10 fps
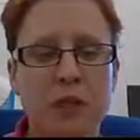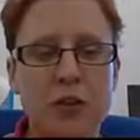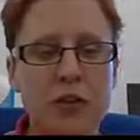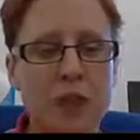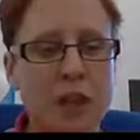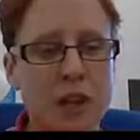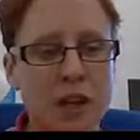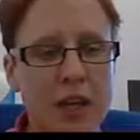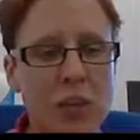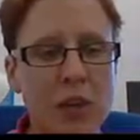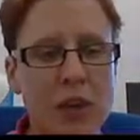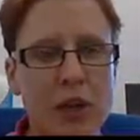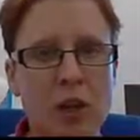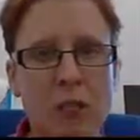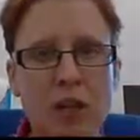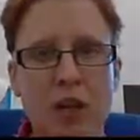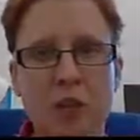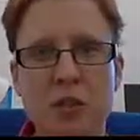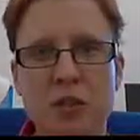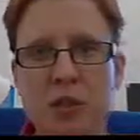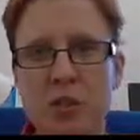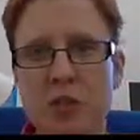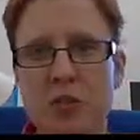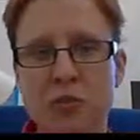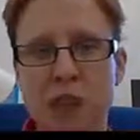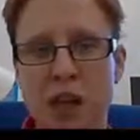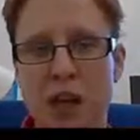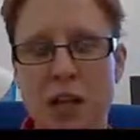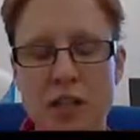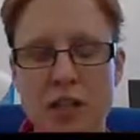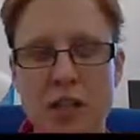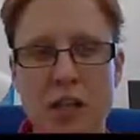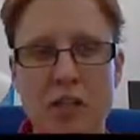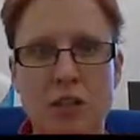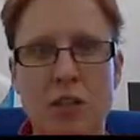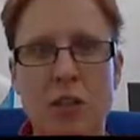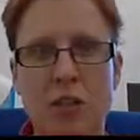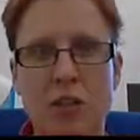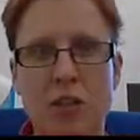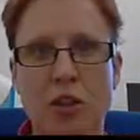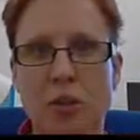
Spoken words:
The reason I keep on bringing up time is that please realize that the